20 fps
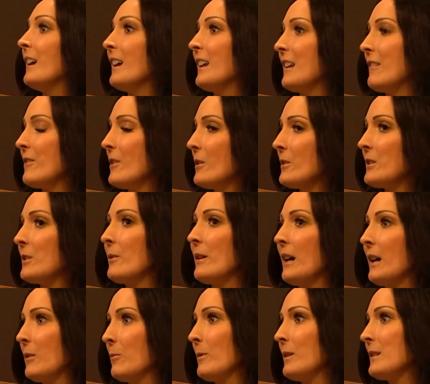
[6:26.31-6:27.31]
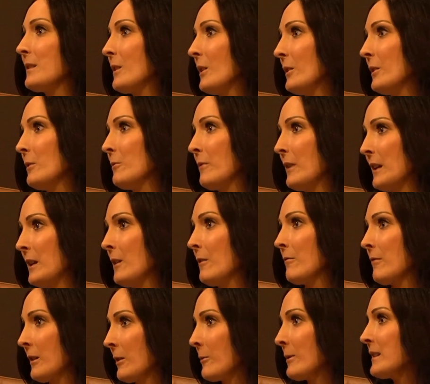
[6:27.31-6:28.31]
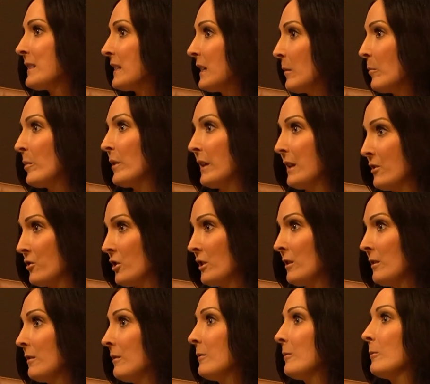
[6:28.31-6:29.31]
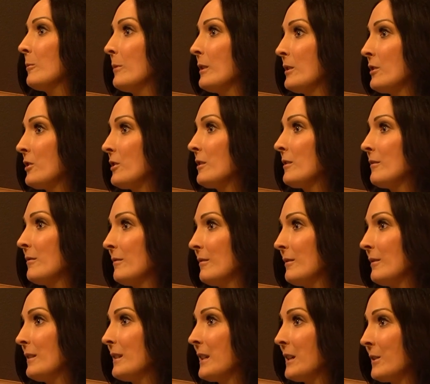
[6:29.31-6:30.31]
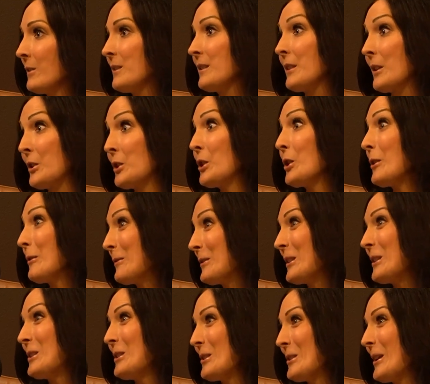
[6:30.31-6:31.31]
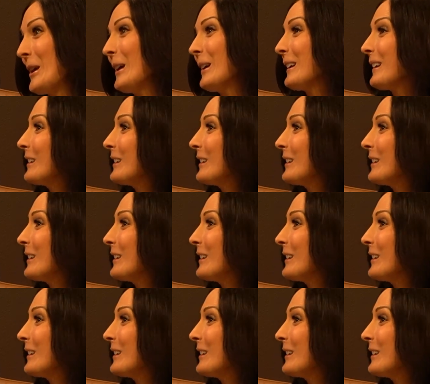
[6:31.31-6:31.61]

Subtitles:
And I've also had what's called a radiofrequency ablation, which kills the nerves in your neck. You've had two different types.